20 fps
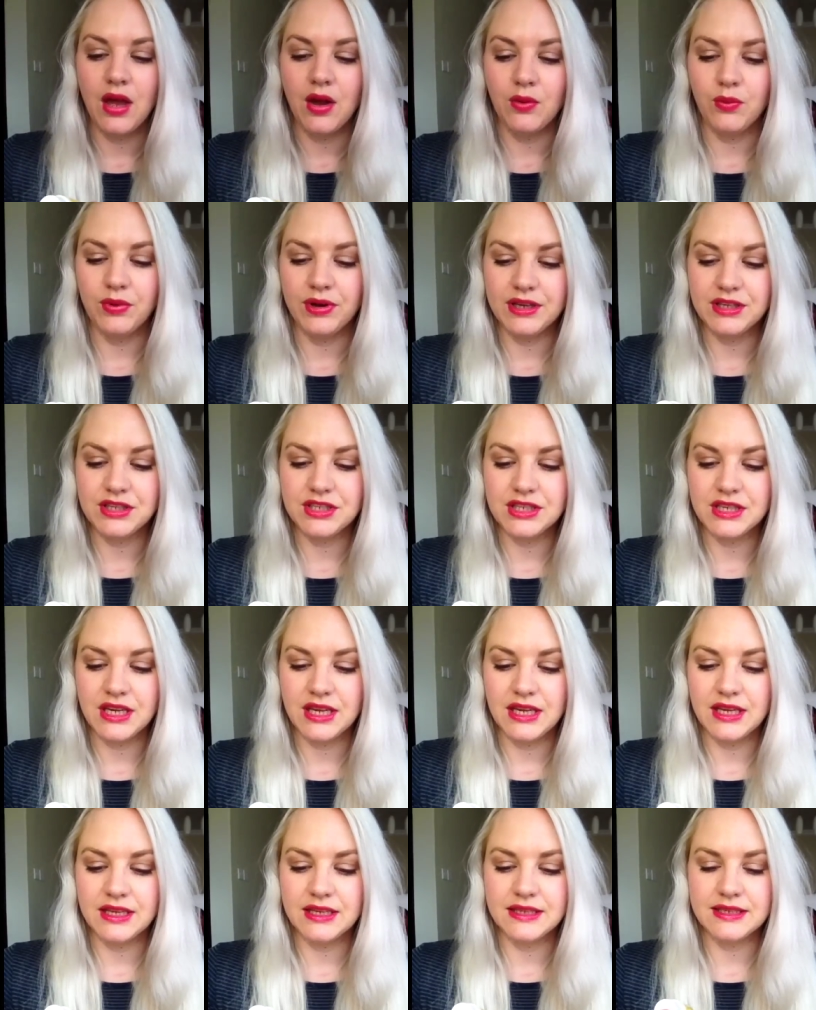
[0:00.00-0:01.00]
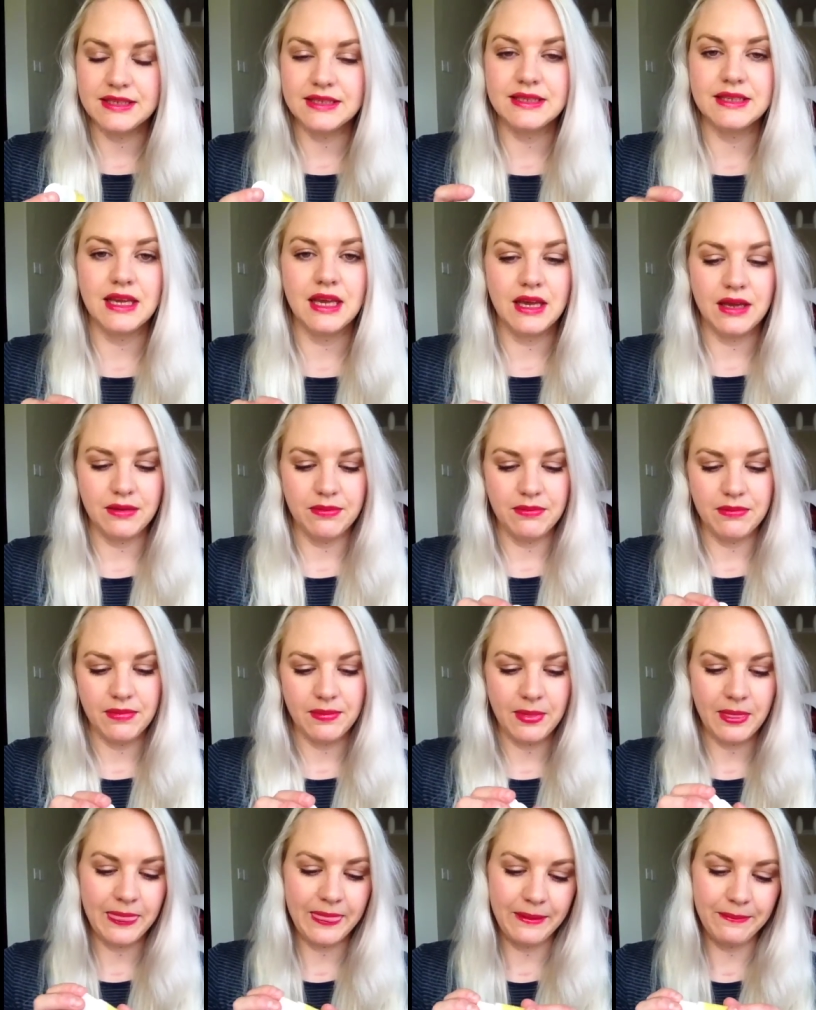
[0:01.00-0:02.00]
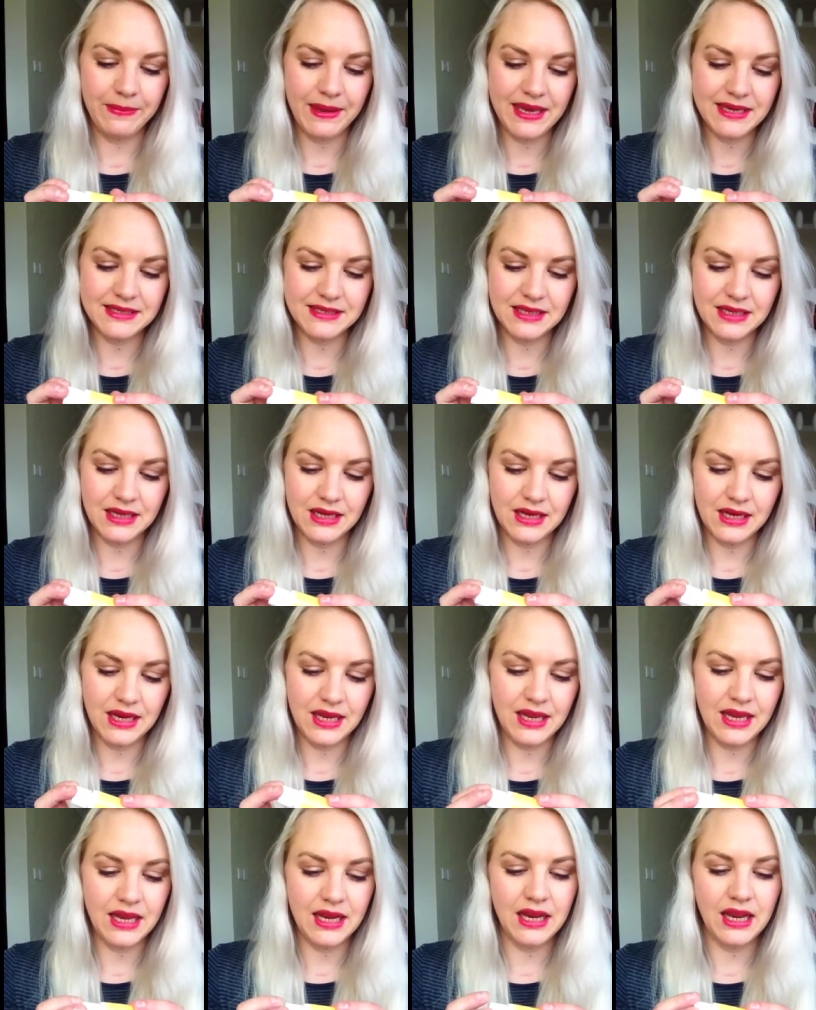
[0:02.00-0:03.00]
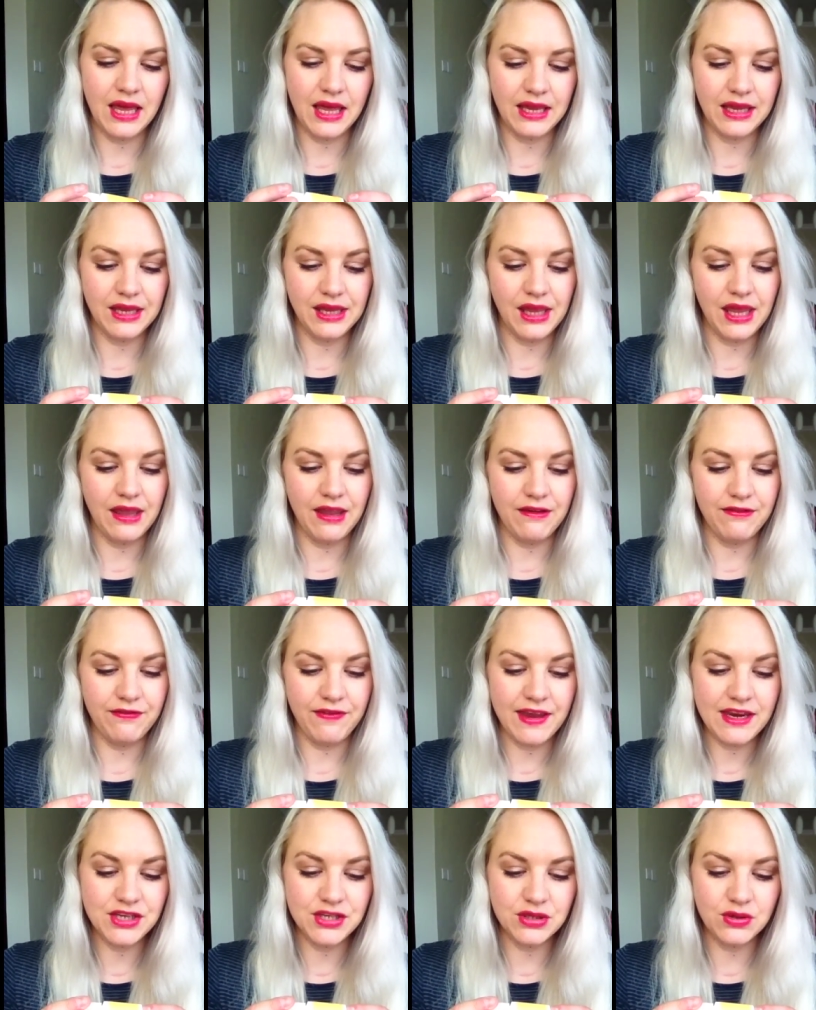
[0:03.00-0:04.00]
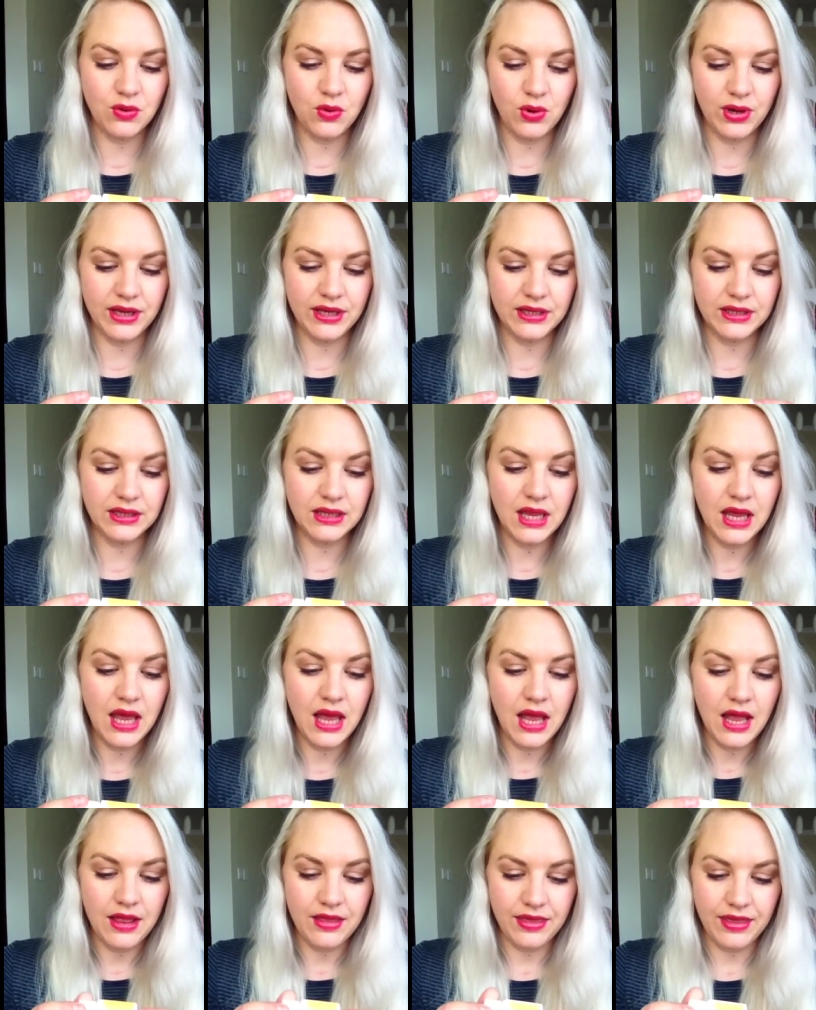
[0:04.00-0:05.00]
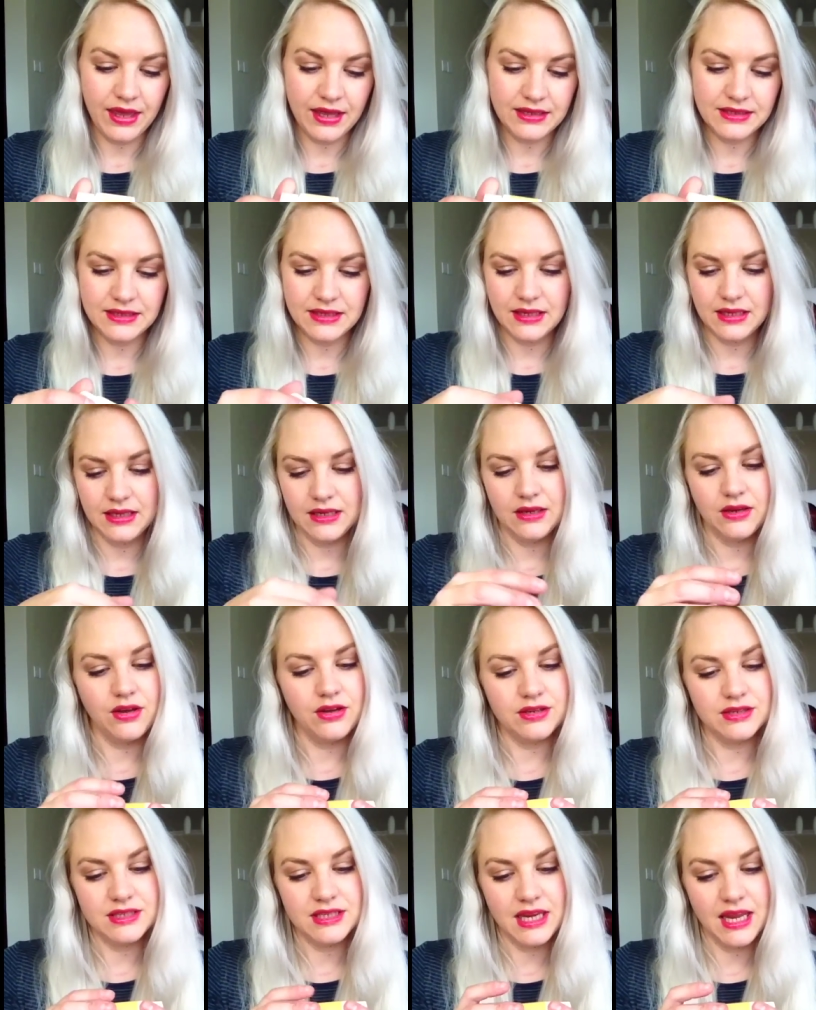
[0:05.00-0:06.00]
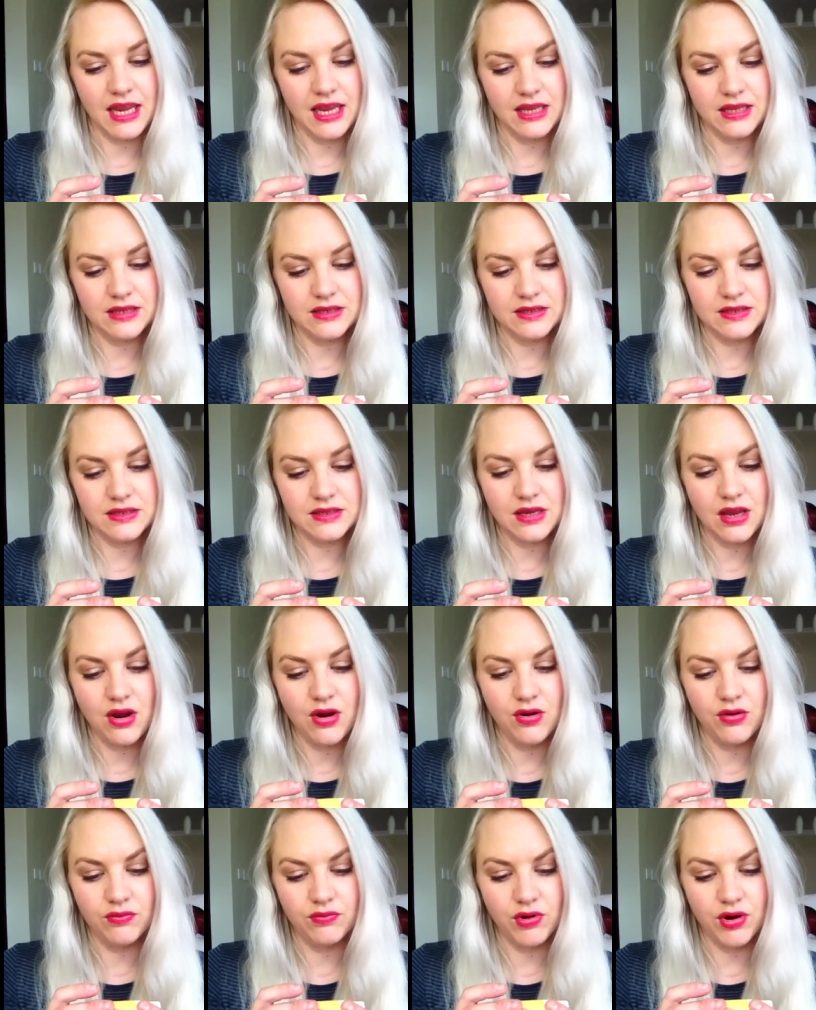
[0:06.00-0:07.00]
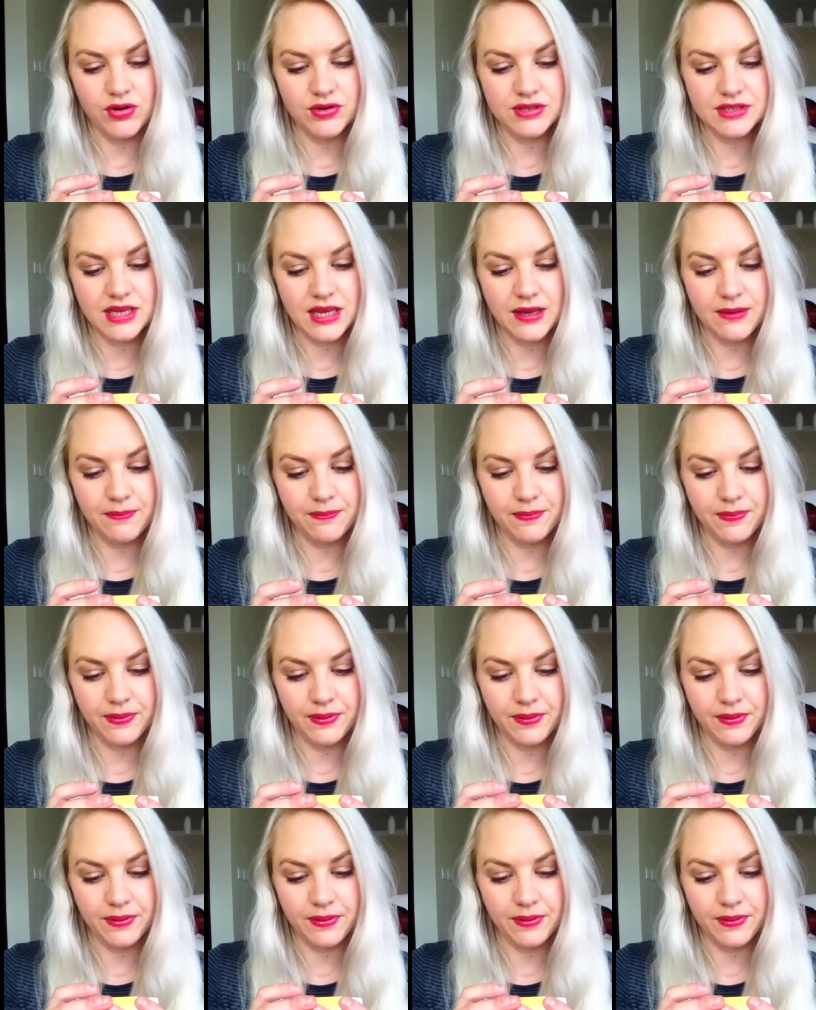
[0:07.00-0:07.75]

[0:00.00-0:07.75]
which is basically like a facial oil that contains rosehip